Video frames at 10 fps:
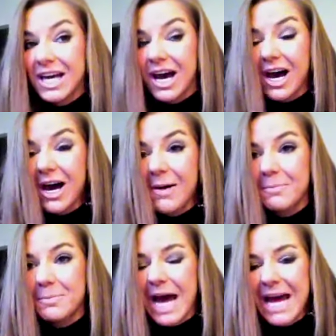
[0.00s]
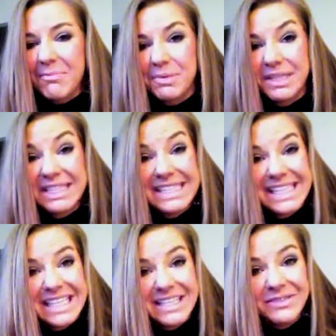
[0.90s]
Um, I
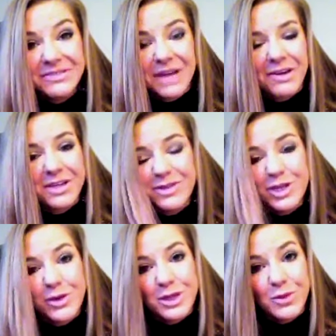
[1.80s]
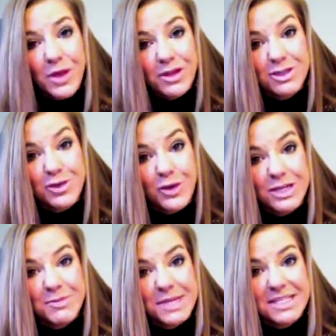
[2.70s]
believe, I don't even know what the weather is going
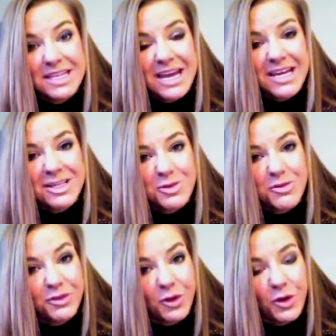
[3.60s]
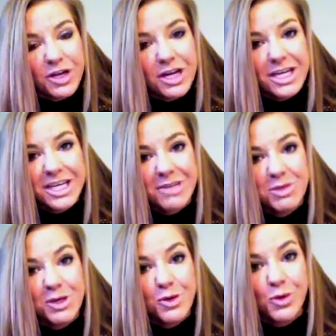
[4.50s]
to be today because with Florida it could
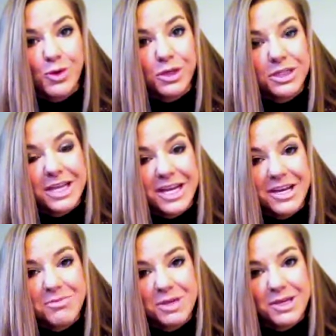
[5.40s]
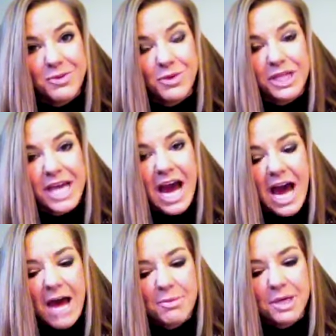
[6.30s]
be cool and then it could be really
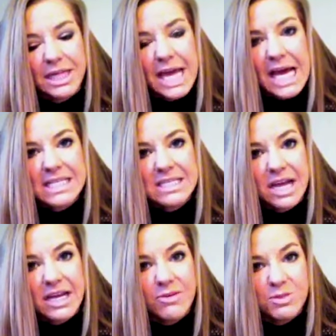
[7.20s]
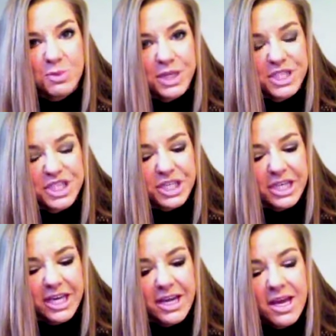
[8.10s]
hot. But last night it was pretty
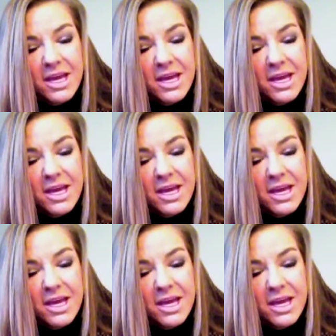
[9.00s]
chilly.